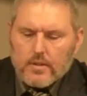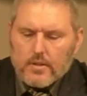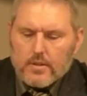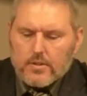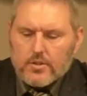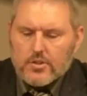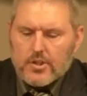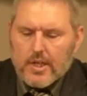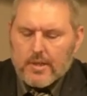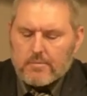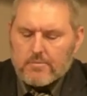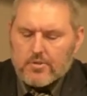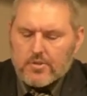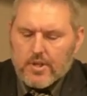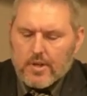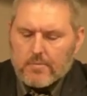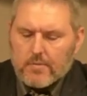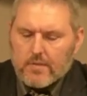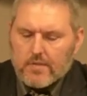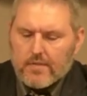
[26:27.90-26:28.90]
James
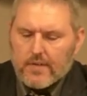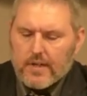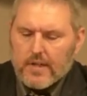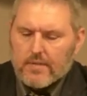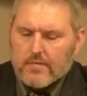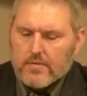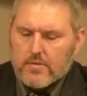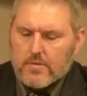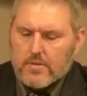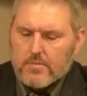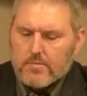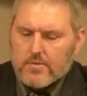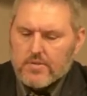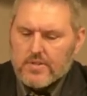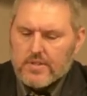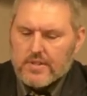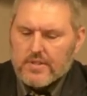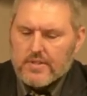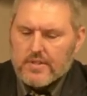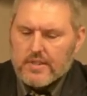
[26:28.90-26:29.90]
chapter 5 verse number
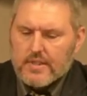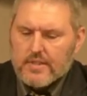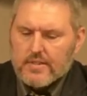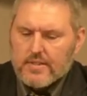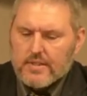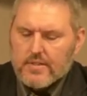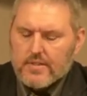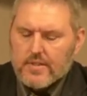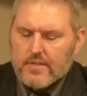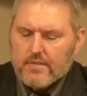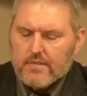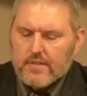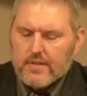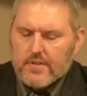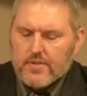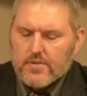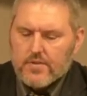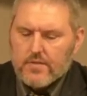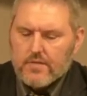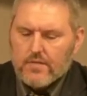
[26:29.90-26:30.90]
16 says
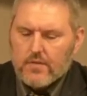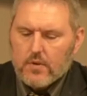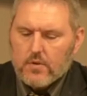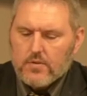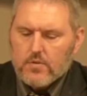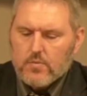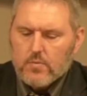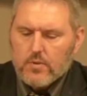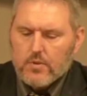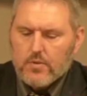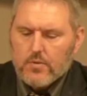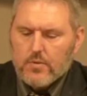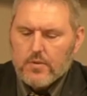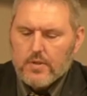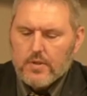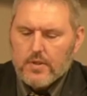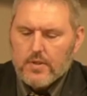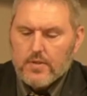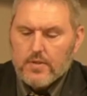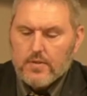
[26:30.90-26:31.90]
confess your faults one to
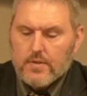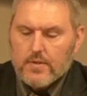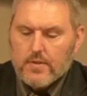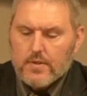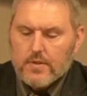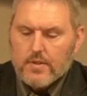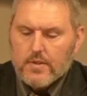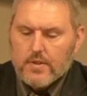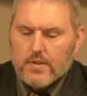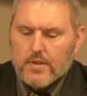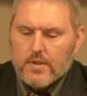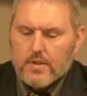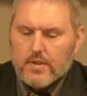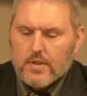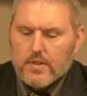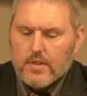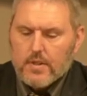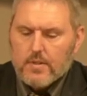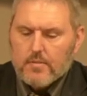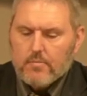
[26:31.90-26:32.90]
another.
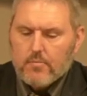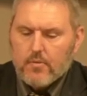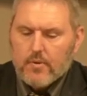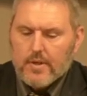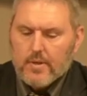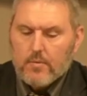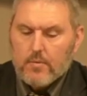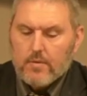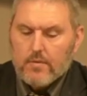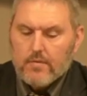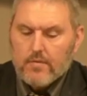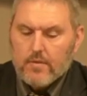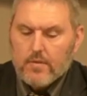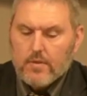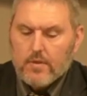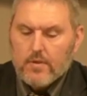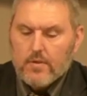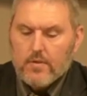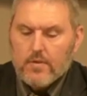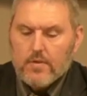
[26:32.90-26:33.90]
Pray one for
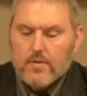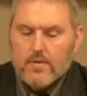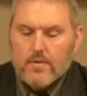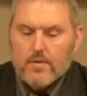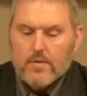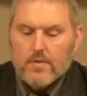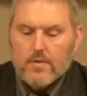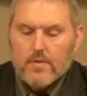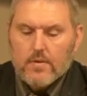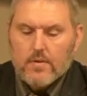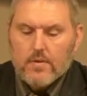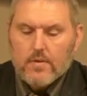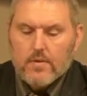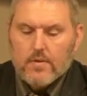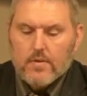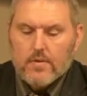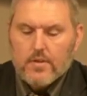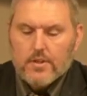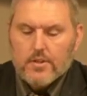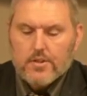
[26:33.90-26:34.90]
another.
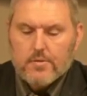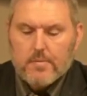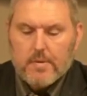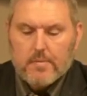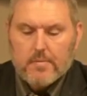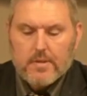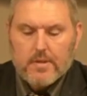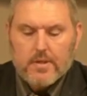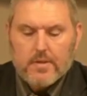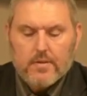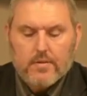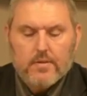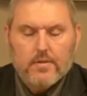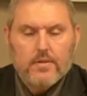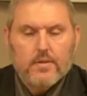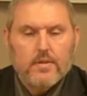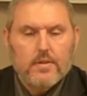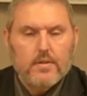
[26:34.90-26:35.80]
You may be healed.